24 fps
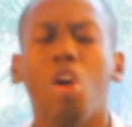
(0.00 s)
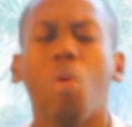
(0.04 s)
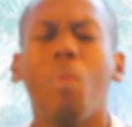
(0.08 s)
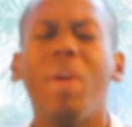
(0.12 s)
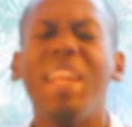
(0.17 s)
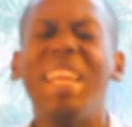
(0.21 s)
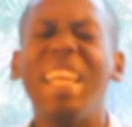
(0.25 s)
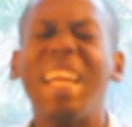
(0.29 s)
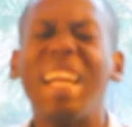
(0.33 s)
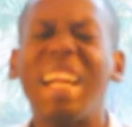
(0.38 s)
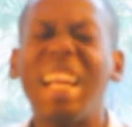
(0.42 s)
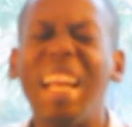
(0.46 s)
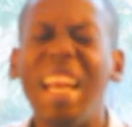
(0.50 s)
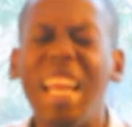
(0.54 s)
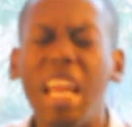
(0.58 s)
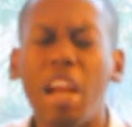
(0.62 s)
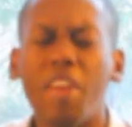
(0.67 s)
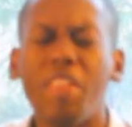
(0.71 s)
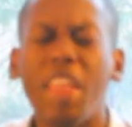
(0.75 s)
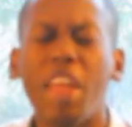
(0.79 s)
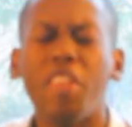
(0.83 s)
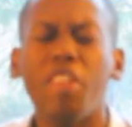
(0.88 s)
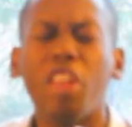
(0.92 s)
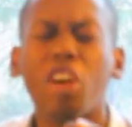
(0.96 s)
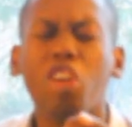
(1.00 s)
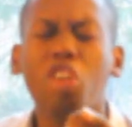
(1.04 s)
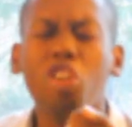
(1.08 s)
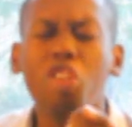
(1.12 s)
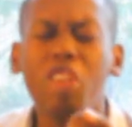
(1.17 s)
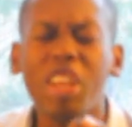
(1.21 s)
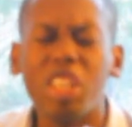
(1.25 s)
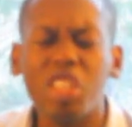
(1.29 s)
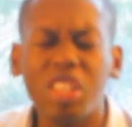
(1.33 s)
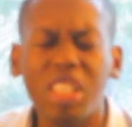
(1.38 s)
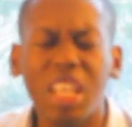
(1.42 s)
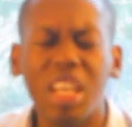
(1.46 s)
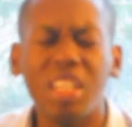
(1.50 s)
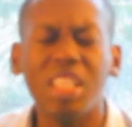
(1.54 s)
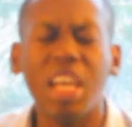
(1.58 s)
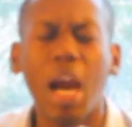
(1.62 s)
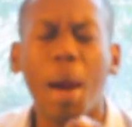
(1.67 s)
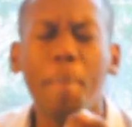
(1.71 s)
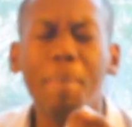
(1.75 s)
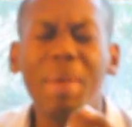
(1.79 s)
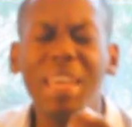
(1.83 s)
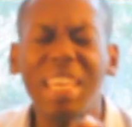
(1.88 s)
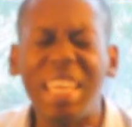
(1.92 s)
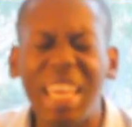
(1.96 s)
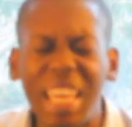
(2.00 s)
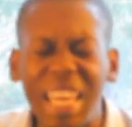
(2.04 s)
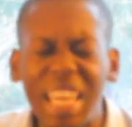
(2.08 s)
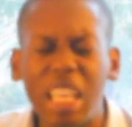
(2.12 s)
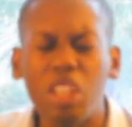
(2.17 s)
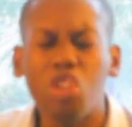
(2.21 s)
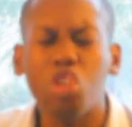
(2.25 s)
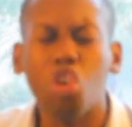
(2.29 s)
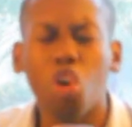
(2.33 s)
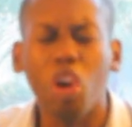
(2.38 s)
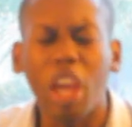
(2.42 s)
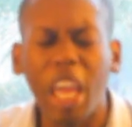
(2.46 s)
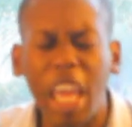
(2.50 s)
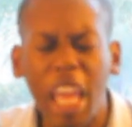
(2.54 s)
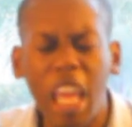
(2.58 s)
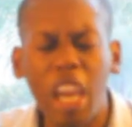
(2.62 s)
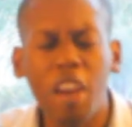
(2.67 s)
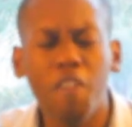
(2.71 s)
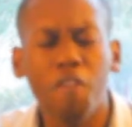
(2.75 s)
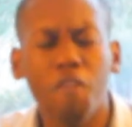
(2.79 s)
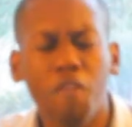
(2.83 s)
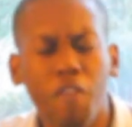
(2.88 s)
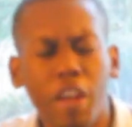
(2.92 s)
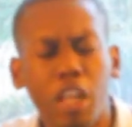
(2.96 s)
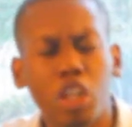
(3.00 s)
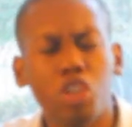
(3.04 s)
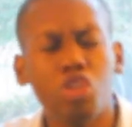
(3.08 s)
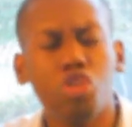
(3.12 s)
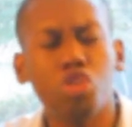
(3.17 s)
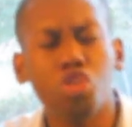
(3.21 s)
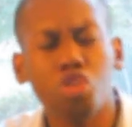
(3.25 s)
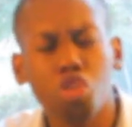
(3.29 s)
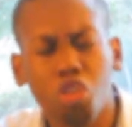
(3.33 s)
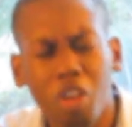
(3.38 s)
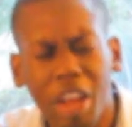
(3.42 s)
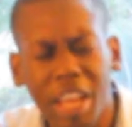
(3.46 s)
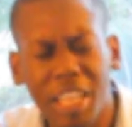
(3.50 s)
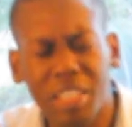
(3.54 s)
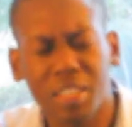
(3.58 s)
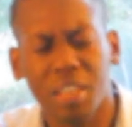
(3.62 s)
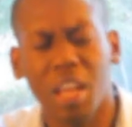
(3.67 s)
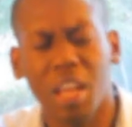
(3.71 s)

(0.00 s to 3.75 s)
We declare that the Christians are beginning to infiltrate,